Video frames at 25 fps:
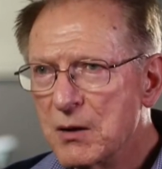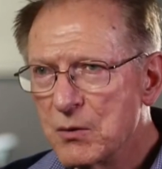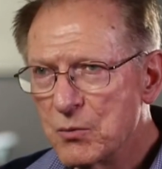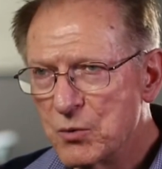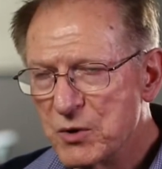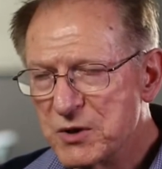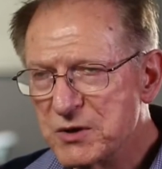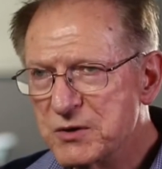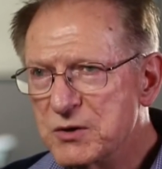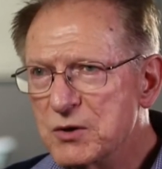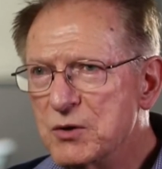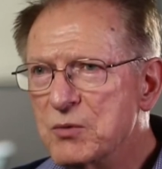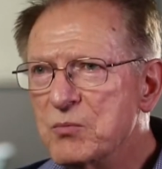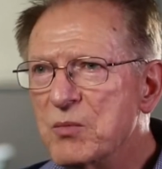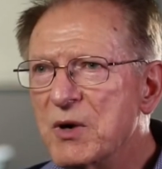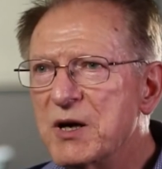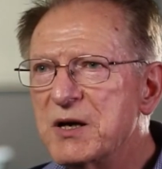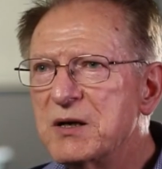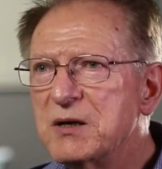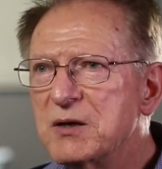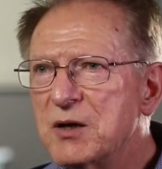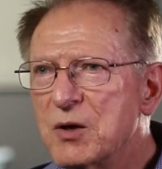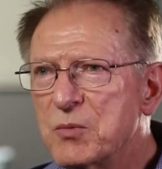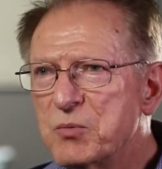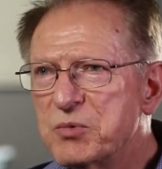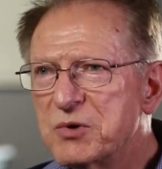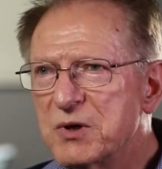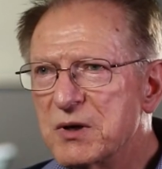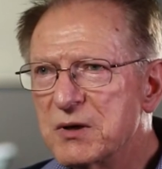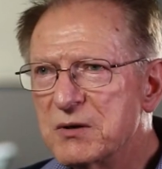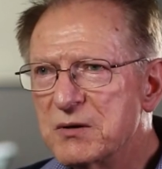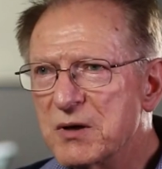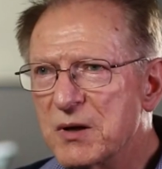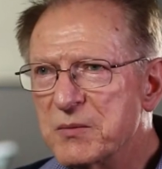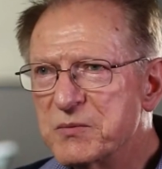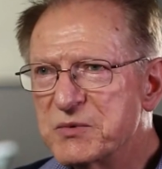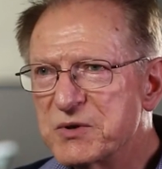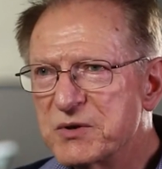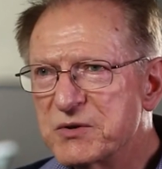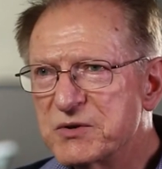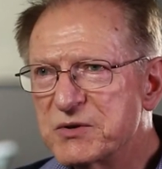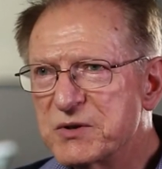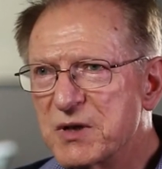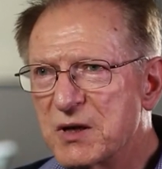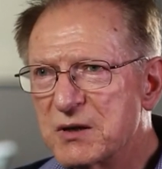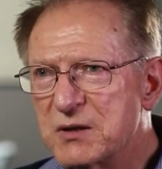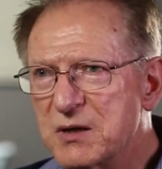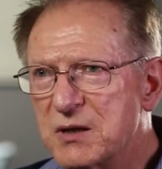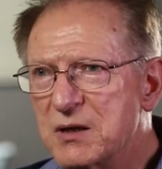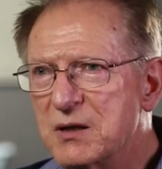We do make up programs of
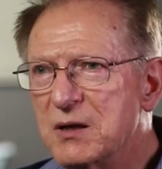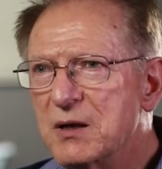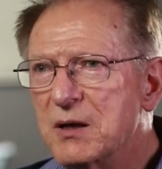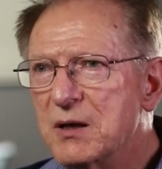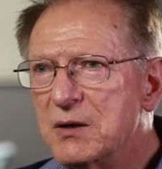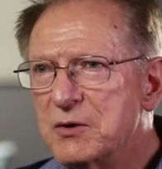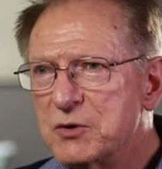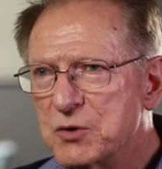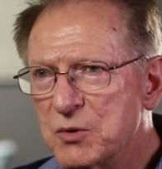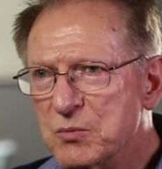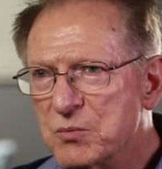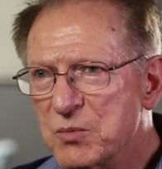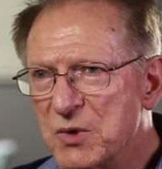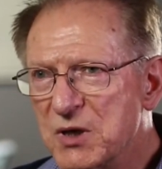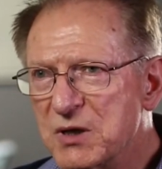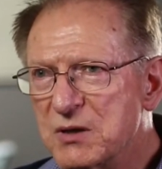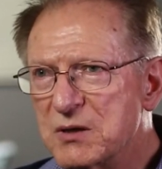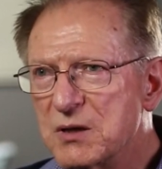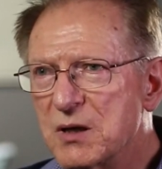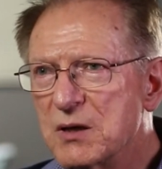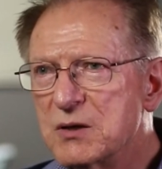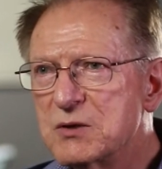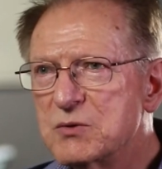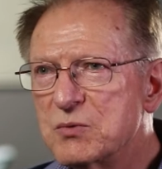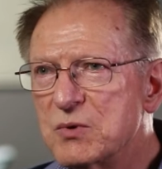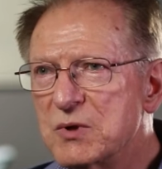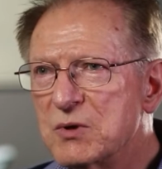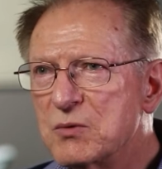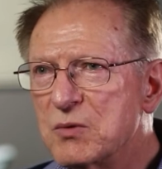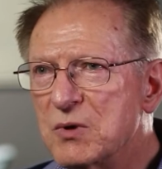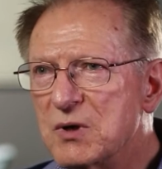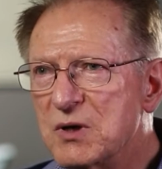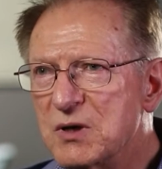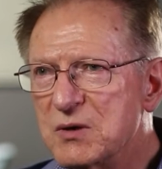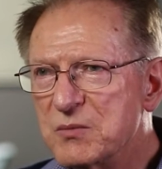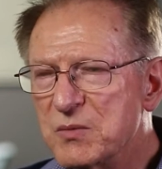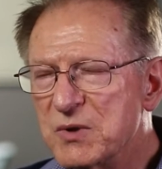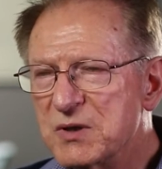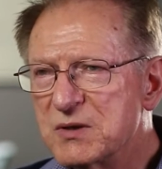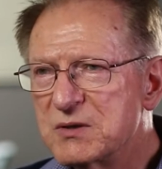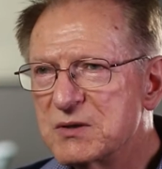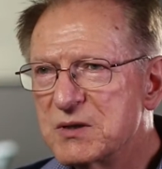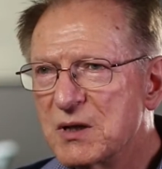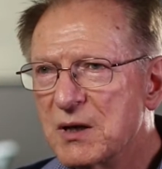study to meet those requirements.